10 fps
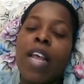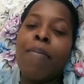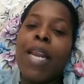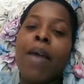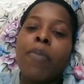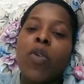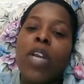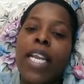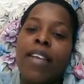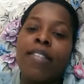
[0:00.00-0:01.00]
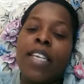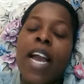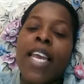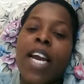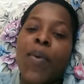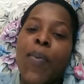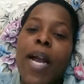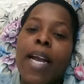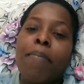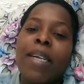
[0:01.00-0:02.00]
I mean, I'm not lazy, I can
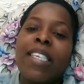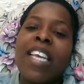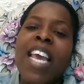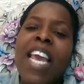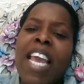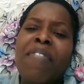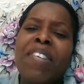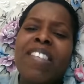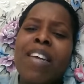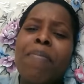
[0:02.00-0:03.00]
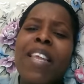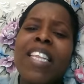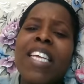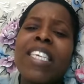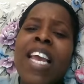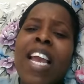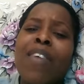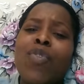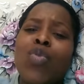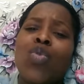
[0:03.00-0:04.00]
work, but if it's something that I
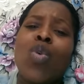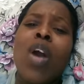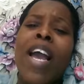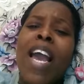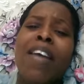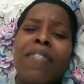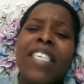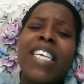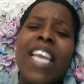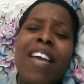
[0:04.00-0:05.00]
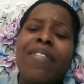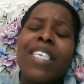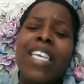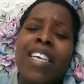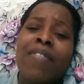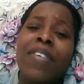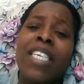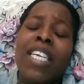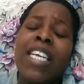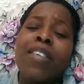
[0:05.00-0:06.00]
have to do every day,
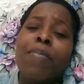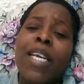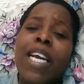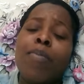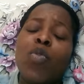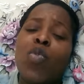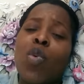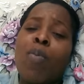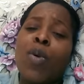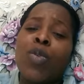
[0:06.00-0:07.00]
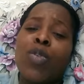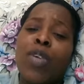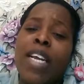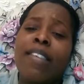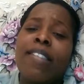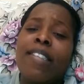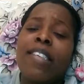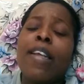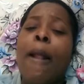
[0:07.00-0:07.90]
it becomes so monotonous.